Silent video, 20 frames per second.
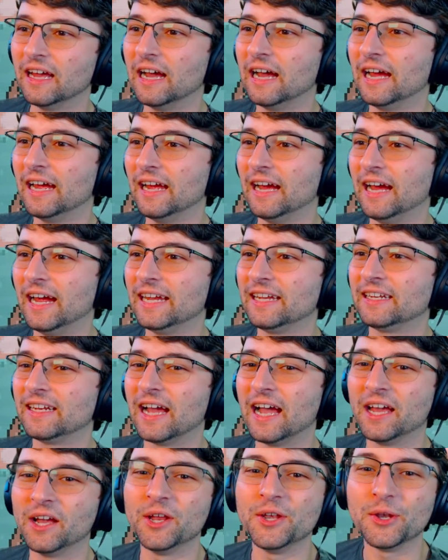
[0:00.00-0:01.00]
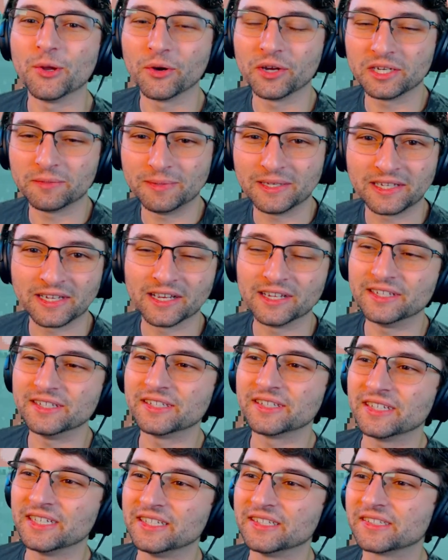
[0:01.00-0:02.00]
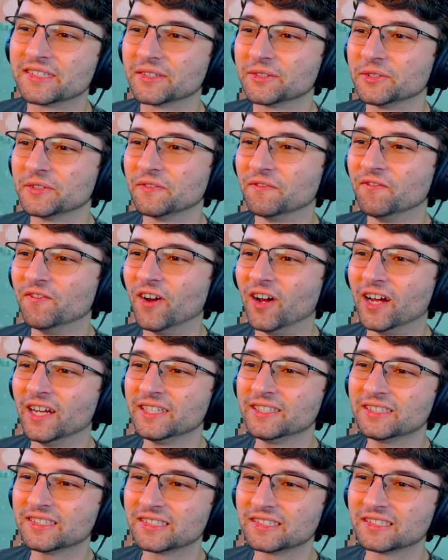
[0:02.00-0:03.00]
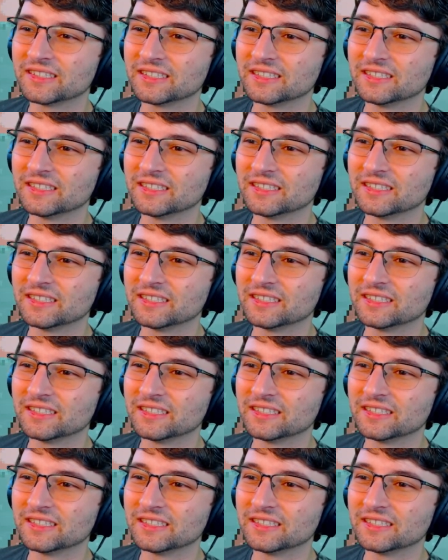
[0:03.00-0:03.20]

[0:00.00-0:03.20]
I got annoyed because in certain fonts,